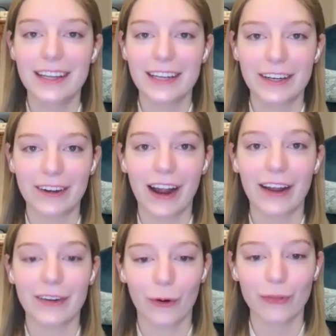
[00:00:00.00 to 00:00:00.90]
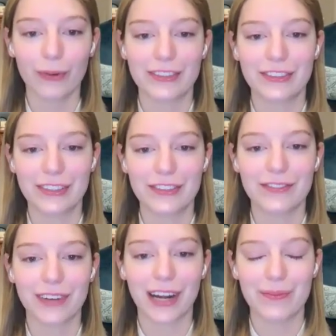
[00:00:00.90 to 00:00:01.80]
here at Northwestern's
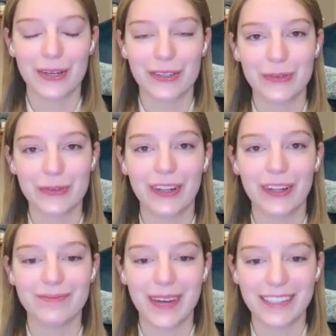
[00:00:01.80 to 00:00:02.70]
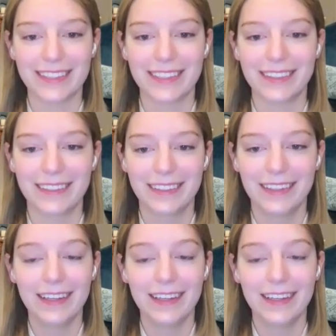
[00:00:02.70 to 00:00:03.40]
Feinberg School of Medicine.